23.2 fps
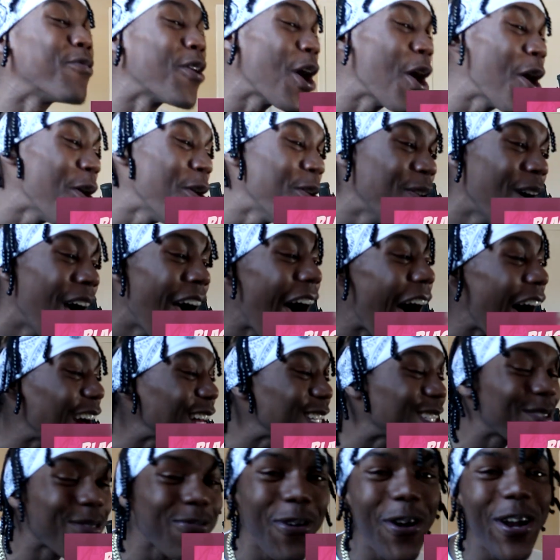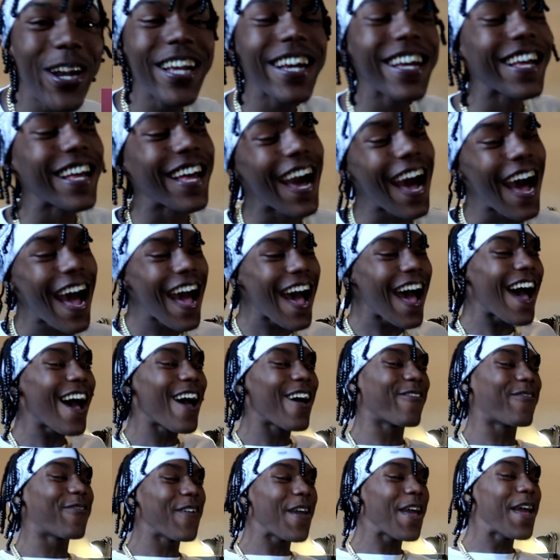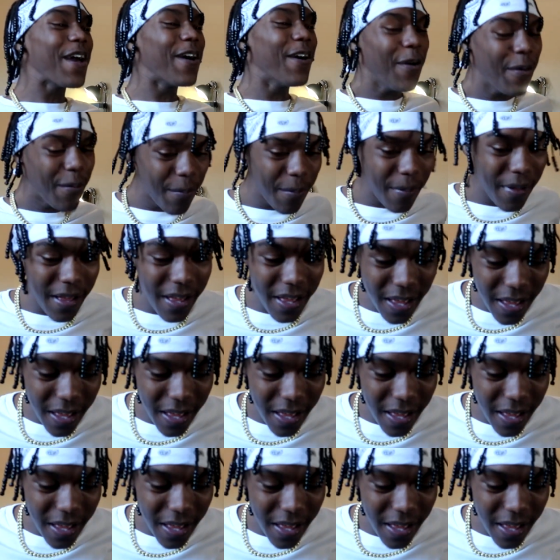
bro. I swear to God, fam.